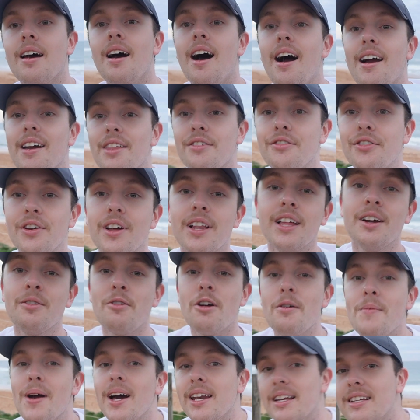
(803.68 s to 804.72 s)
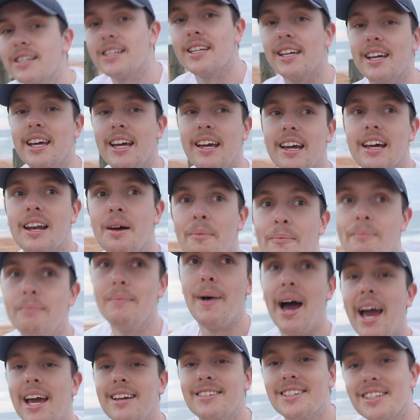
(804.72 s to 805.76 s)
get the feeling we're about to see an
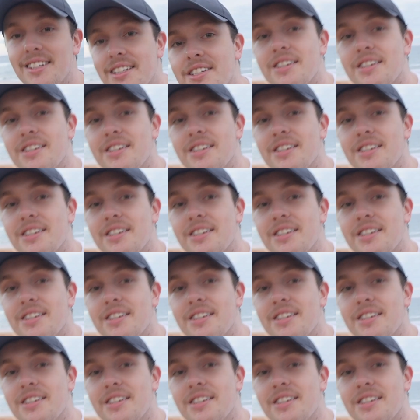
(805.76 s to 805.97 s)
amazing